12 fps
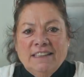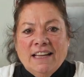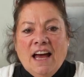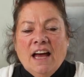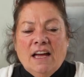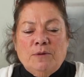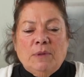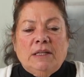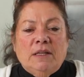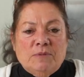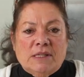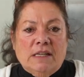Hi, my
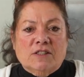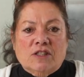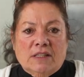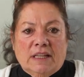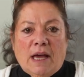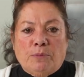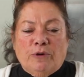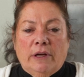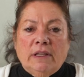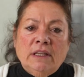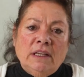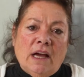name is Angela
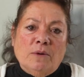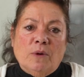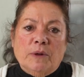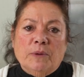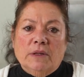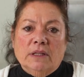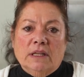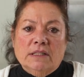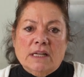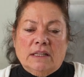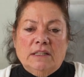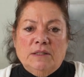Caparelli. I work with the
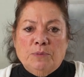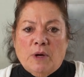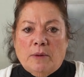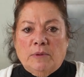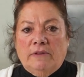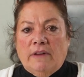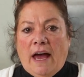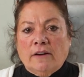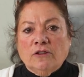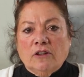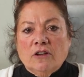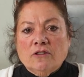Kentucky Department of
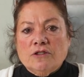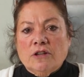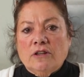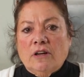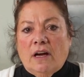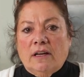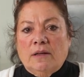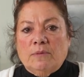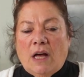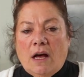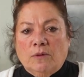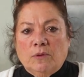Agriculture. I am
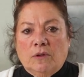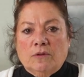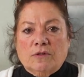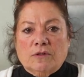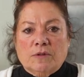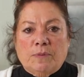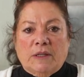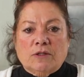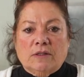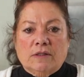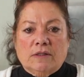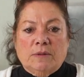the aquaculture
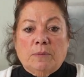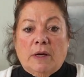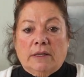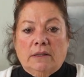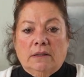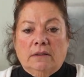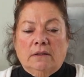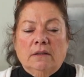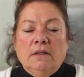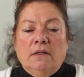specialist and marketing